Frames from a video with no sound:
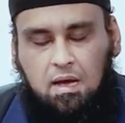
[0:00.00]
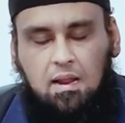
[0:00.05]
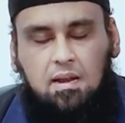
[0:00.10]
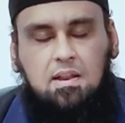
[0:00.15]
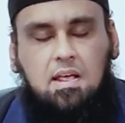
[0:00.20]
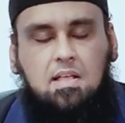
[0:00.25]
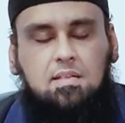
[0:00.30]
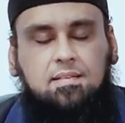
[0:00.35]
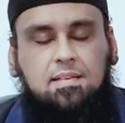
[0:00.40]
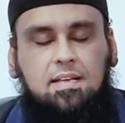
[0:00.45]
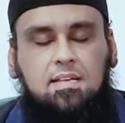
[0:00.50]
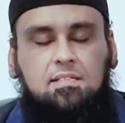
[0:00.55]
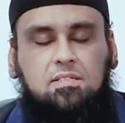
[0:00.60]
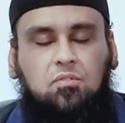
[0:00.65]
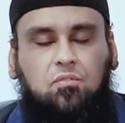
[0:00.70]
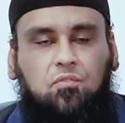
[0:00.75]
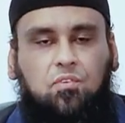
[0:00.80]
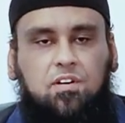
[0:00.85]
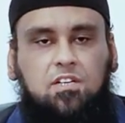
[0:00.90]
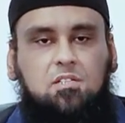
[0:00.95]
Allah says
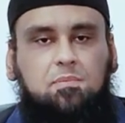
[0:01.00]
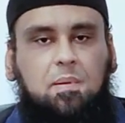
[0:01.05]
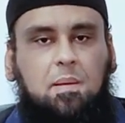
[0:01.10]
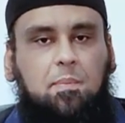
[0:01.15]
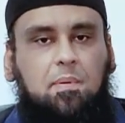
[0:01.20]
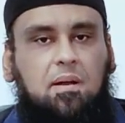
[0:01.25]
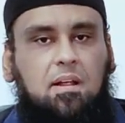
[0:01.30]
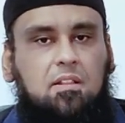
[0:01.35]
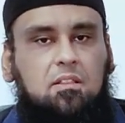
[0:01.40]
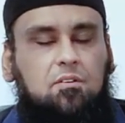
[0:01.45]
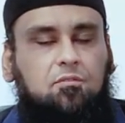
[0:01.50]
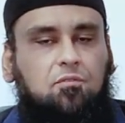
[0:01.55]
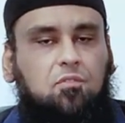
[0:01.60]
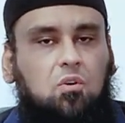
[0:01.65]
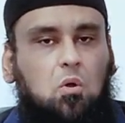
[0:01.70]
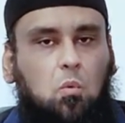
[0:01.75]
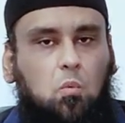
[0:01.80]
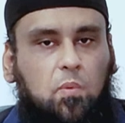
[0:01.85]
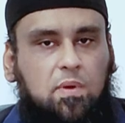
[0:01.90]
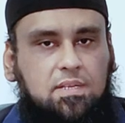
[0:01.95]
the first people are the
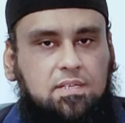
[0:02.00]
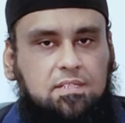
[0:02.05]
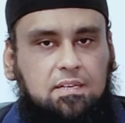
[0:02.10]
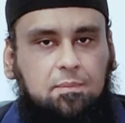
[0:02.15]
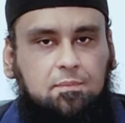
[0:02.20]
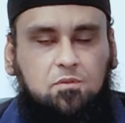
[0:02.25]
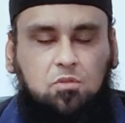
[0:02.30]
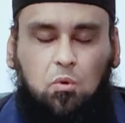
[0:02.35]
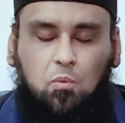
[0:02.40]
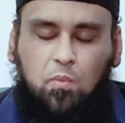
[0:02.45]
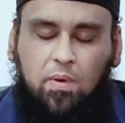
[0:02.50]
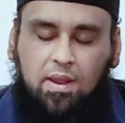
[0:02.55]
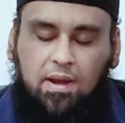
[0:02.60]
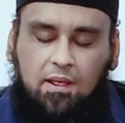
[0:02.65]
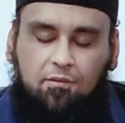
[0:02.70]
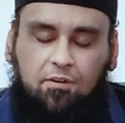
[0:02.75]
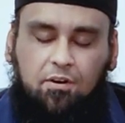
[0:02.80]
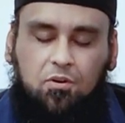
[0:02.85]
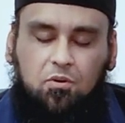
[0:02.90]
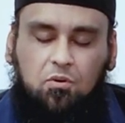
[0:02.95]
full of wisdom. So
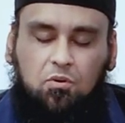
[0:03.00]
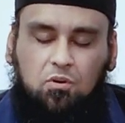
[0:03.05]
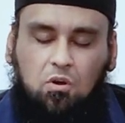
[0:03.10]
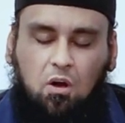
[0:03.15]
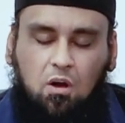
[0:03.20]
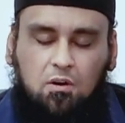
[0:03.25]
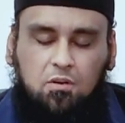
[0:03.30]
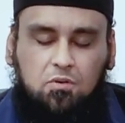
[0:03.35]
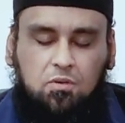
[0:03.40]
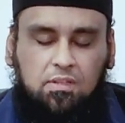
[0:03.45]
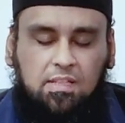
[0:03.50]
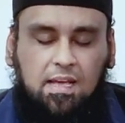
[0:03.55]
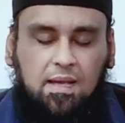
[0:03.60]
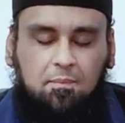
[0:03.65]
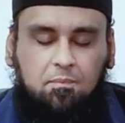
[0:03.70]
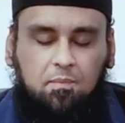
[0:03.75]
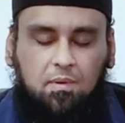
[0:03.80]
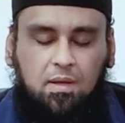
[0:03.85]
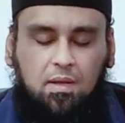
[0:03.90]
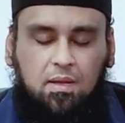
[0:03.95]
whenever you talk to
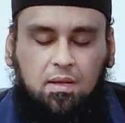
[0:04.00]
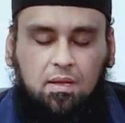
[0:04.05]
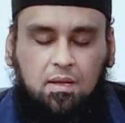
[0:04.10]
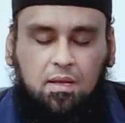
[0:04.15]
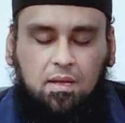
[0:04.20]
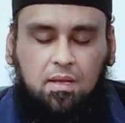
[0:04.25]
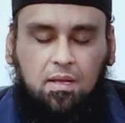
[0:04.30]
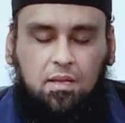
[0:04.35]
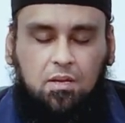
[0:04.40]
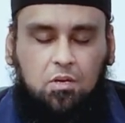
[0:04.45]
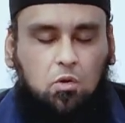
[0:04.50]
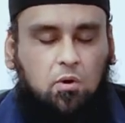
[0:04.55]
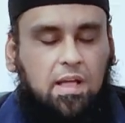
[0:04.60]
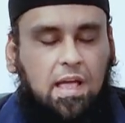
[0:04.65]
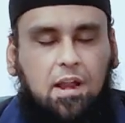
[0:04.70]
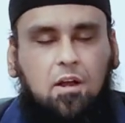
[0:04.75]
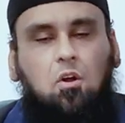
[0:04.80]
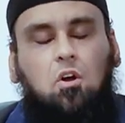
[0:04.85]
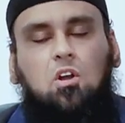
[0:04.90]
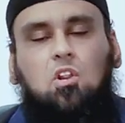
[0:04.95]
them, you
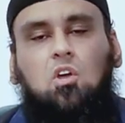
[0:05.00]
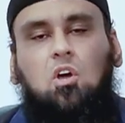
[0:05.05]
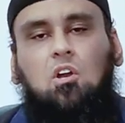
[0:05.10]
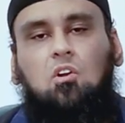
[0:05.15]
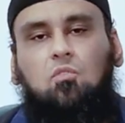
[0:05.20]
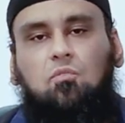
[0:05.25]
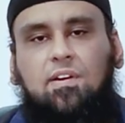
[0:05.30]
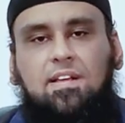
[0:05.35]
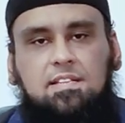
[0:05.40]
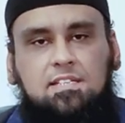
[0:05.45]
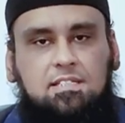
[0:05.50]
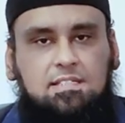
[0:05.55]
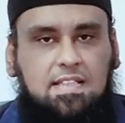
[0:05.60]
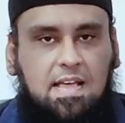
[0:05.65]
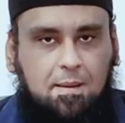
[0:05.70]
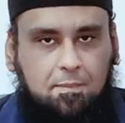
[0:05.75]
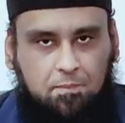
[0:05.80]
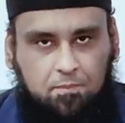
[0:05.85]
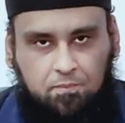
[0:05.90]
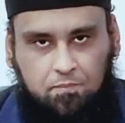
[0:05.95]
cannot convince
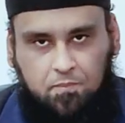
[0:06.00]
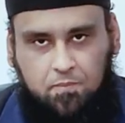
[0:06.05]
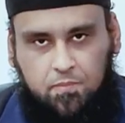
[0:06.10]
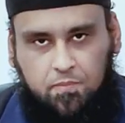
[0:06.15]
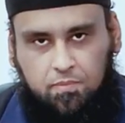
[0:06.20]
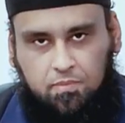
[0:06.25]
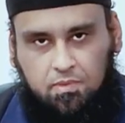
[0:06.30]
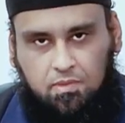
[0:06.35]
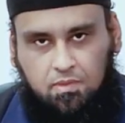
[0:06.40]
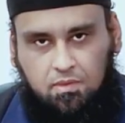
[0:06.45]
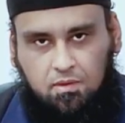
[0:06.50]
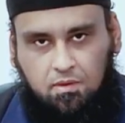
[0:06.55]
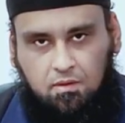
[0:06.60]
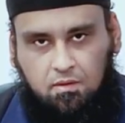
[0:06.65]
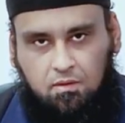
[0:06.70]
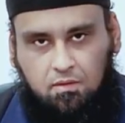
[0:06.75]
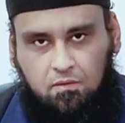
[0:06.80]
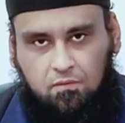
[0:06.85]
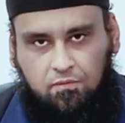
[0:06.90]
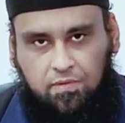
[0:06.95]
them
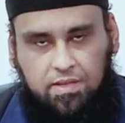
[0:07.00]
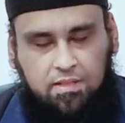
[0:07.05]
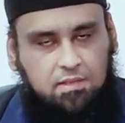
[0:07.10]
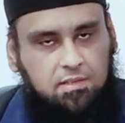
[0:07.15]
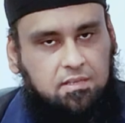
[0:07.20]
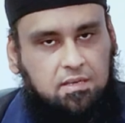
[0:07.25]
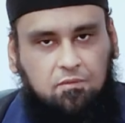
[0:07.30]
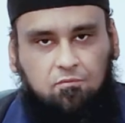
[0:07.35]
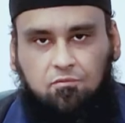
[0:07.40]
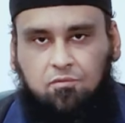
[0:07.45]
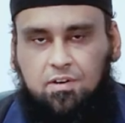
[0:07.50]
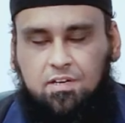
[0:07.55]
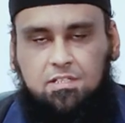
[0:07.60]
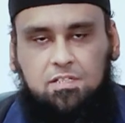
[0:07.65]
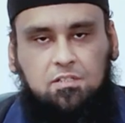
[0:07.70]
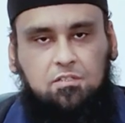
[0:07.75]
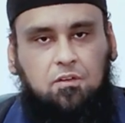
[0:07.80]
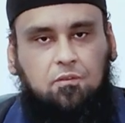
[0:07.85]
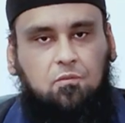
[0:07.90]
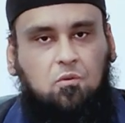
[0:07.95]
with some
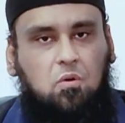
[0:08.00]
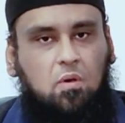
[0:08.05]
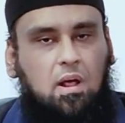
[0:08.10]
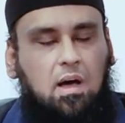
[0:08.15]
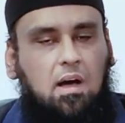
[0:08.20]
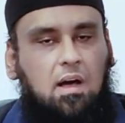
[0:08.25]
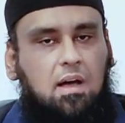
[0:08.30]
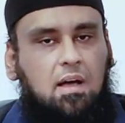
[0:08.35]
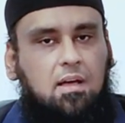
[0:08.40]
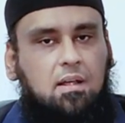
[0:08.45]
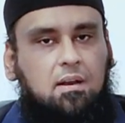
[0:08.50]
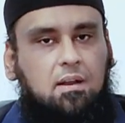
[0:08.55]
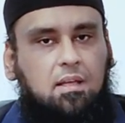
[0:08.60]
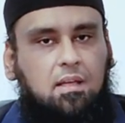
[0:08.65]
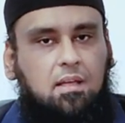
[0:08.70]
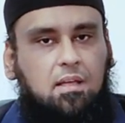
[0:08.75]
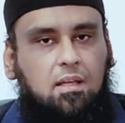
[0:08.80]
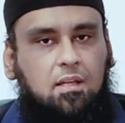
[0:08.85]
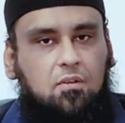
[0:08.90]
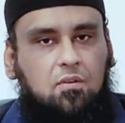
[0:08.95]
verses of
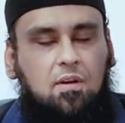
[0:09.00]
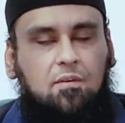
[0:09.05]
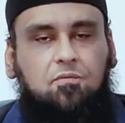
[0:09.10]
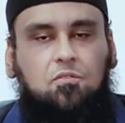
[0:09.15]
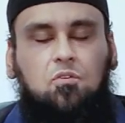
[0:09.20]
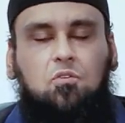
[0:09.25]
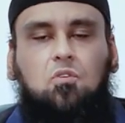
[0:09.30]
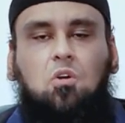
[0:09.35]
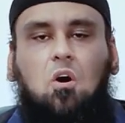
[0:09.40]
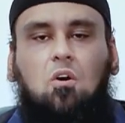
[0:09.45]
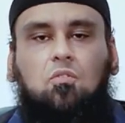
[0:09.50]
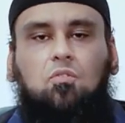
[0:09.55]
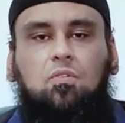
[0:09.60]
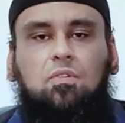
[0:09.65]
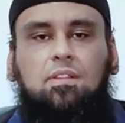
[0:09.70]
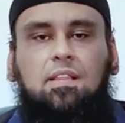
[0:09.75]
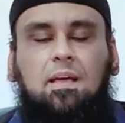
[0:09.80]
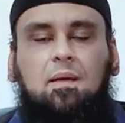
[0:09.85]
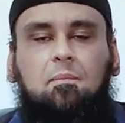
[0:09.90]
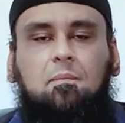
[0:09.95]
Quran. You have to talk
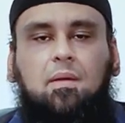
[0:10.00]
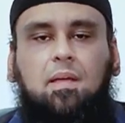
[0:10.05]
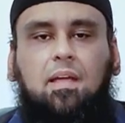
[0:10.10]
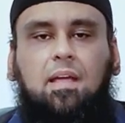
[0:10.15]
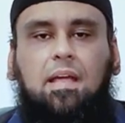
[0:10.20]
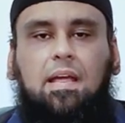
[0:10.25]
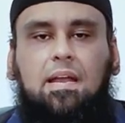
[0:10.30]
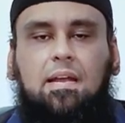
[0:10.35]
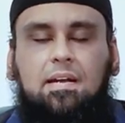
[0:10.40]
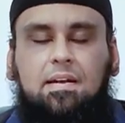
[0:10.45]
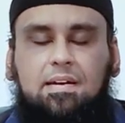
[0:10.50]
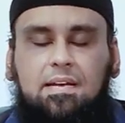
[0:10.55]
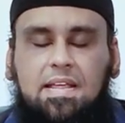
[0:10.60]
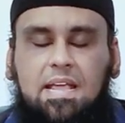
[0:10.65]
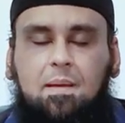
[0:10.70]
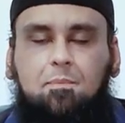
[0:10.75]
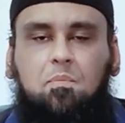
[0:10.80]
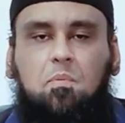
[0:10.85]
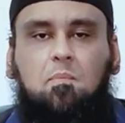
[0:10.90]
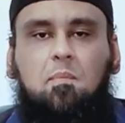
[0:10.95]
to them in
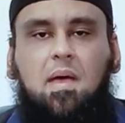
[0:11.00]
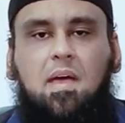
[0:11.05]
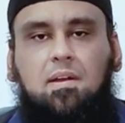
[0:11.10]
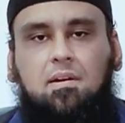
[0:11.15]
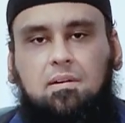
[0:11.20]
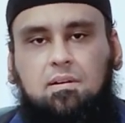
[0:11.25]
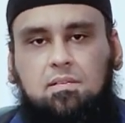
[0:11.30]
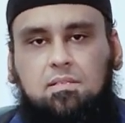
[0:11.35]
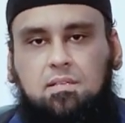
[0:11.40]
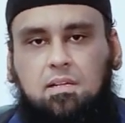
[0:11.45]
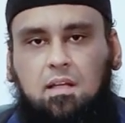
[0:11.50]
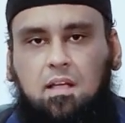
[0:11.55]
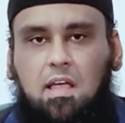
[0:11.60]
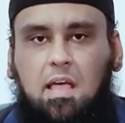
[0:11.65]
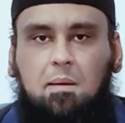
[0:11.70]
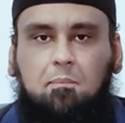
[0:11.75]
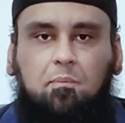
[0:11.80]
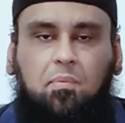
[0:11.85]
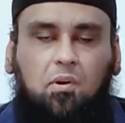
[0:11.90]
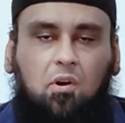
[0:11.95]
deep manners.
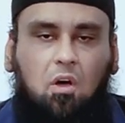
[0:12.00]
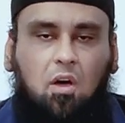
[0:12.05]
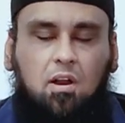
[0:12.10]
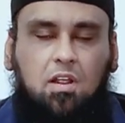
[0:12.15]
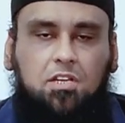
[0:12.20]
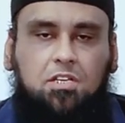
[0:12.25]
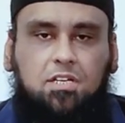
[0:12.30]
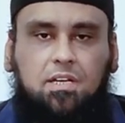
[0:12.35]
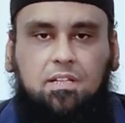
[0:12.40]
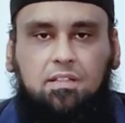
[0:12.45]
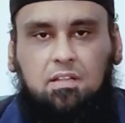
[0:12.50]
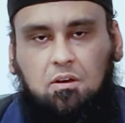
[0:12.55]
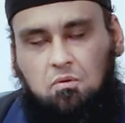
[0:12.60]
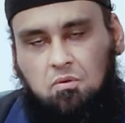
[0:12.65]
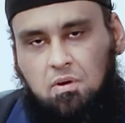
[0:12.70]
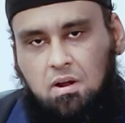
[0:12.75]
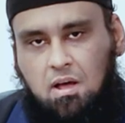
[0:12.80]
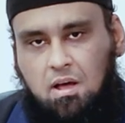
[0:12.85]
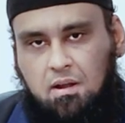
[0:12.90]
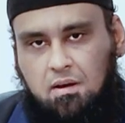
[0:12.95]
Embryology in the
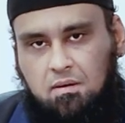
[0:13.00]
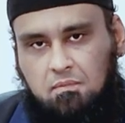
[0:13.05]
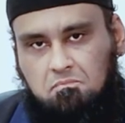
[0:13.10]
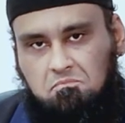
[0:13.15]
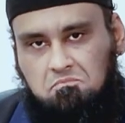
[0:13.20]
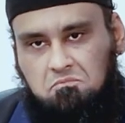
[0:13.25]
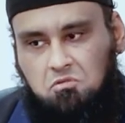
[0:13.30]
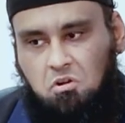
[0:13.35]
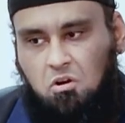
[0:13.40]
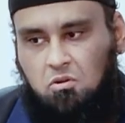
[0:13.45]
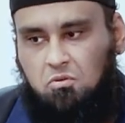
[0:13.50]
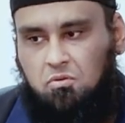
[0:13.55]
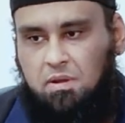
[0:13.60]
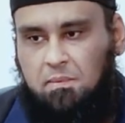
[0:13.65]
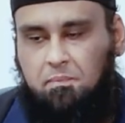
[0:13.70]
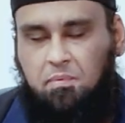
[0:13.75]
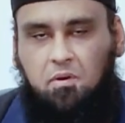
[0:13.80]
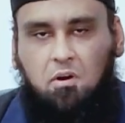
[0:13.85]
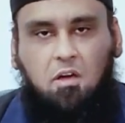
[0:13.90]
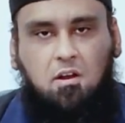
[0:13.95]
Quran. Talk to
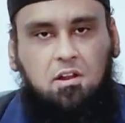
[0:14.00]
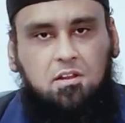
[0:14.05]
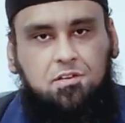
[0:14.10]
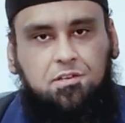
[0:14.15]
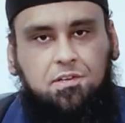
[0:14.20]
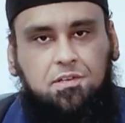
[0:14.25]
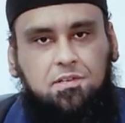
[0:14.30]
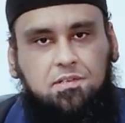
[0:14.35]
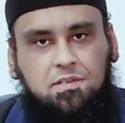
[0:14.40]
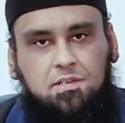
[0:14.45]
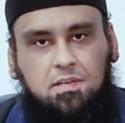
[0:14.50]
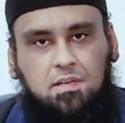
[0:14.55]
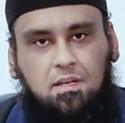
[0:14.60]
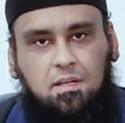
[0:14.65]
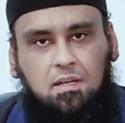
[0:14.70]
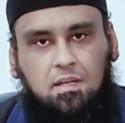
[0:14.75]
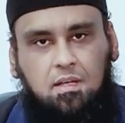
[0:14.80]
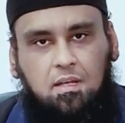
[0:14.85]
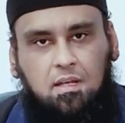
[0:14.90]
embryologists.